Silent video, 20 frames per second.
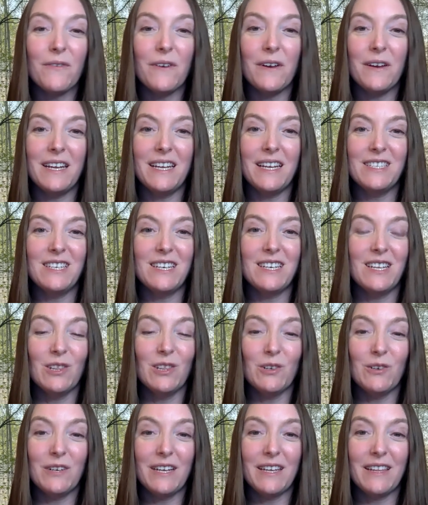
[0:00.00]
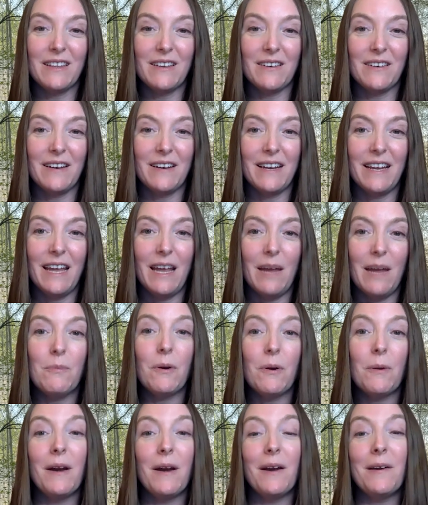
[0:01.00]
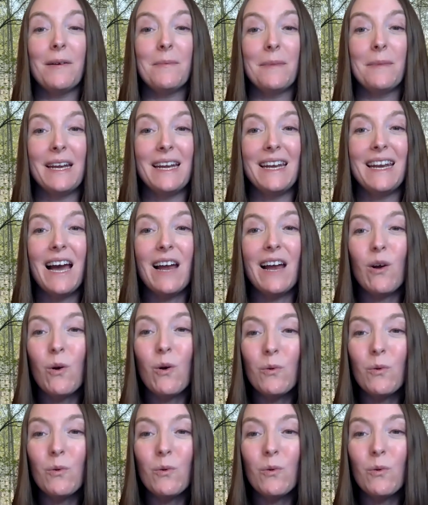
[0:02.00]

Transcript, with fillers: foundation in learning theory and prepared me not